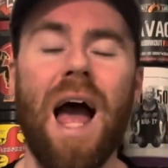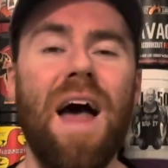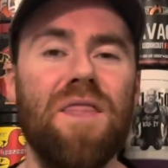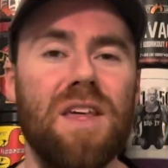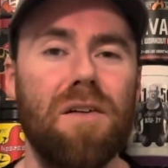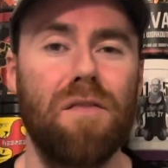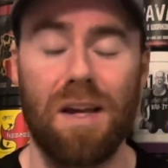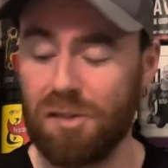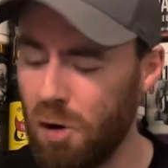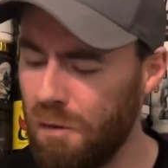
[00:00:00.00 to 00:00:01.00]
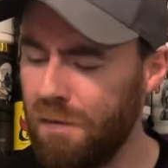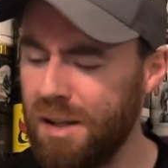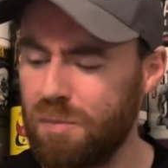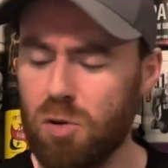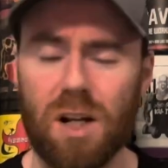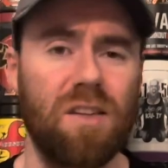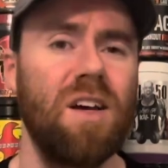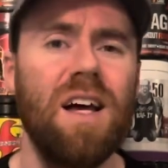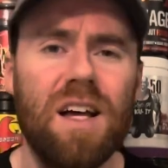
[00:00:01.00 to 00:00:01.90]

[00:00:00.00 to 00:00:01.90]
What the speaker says: and the effects of this product